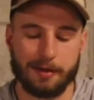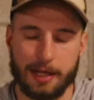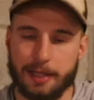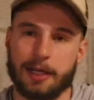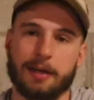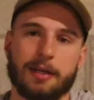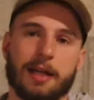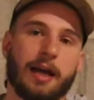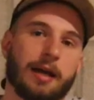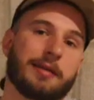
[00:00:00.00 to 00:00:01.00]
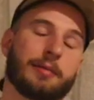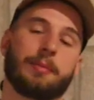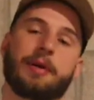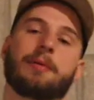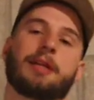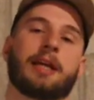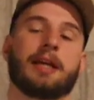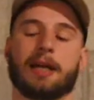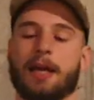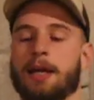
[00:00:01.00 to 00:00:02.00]
Is at the end of the day, I just want to be able to get
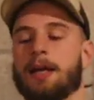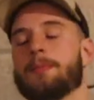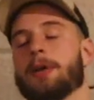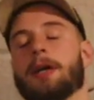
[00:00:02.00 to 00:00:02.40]
into camp,